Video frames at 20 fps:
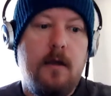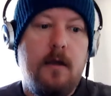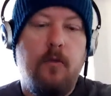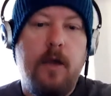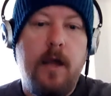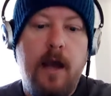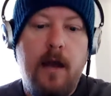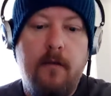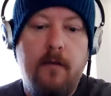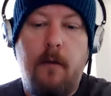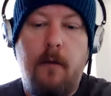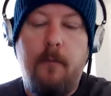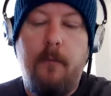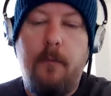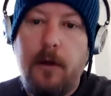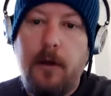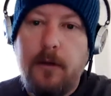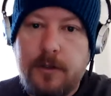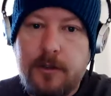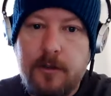We have a
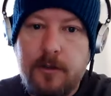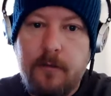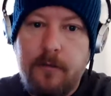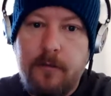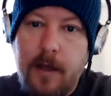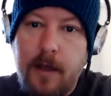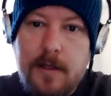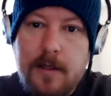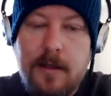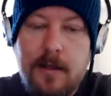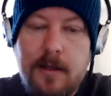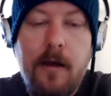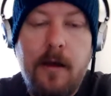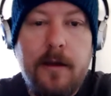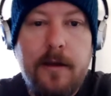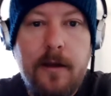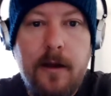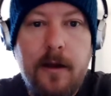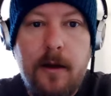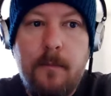bunch of guests
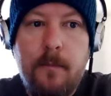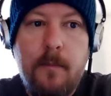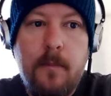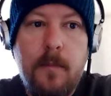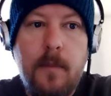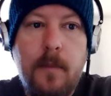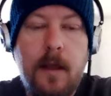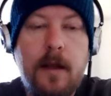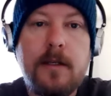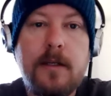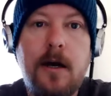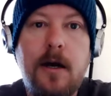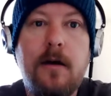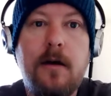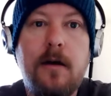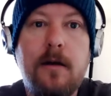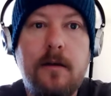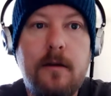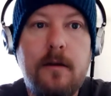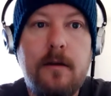lined up, like a
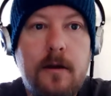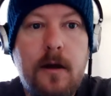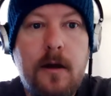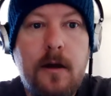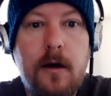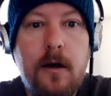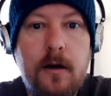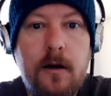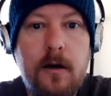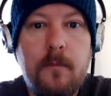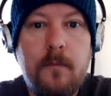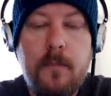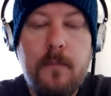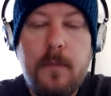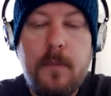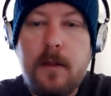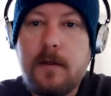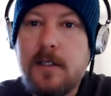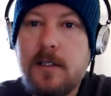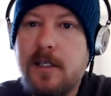ton.
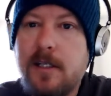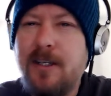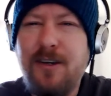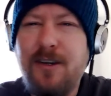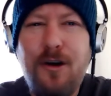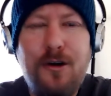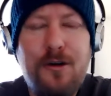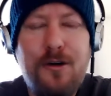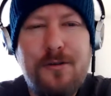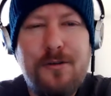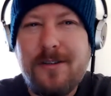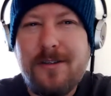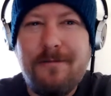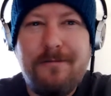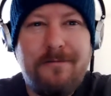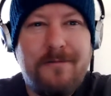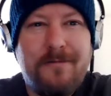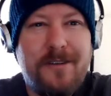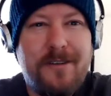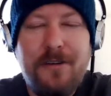CEOs
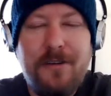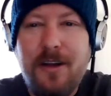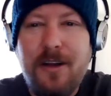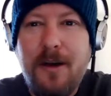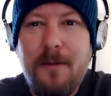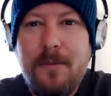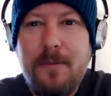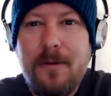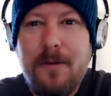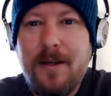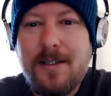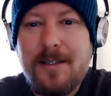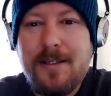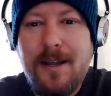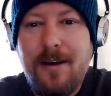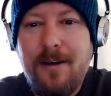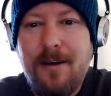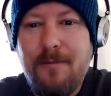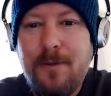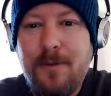of different companies that
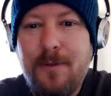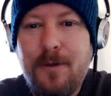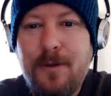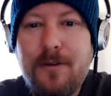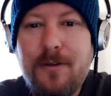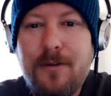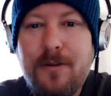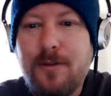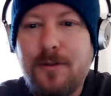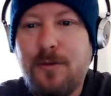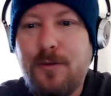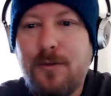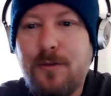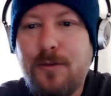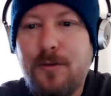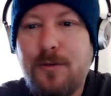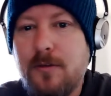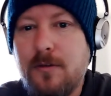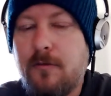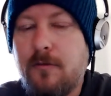are building
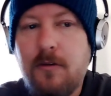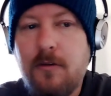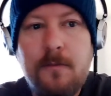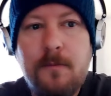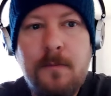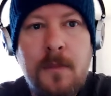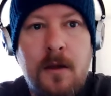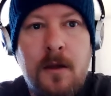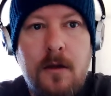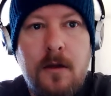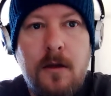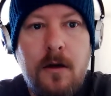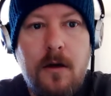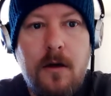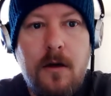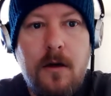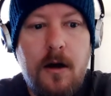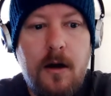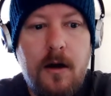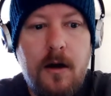tools for
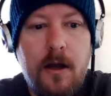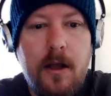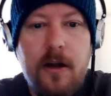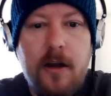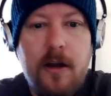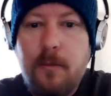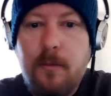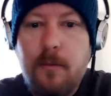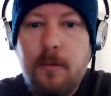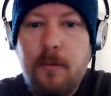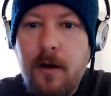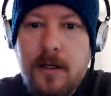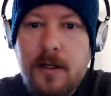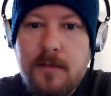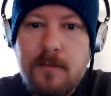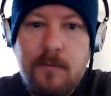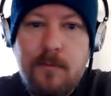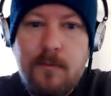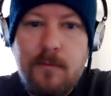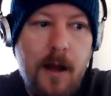enterprise
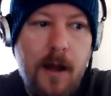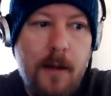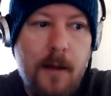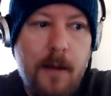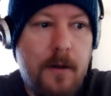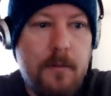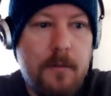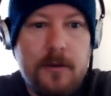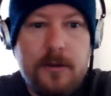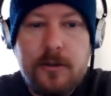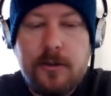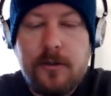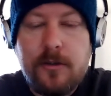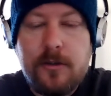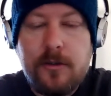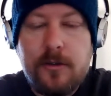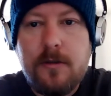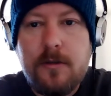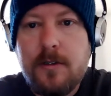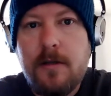mobile app
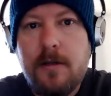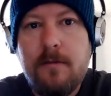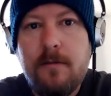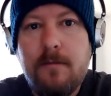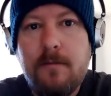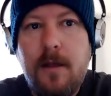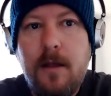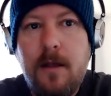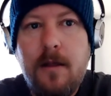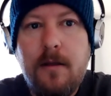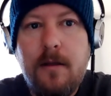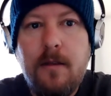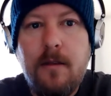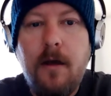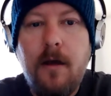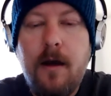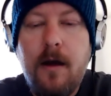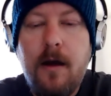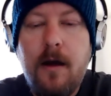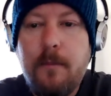publishers and a
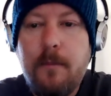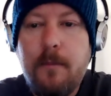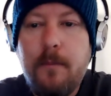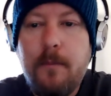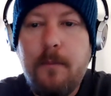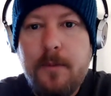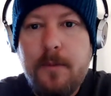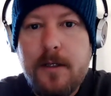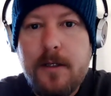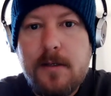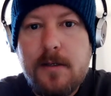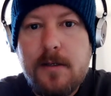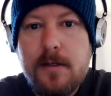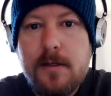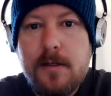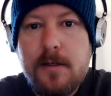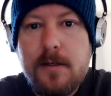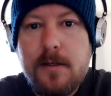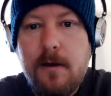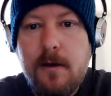lot of B2B
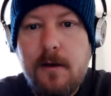stuff.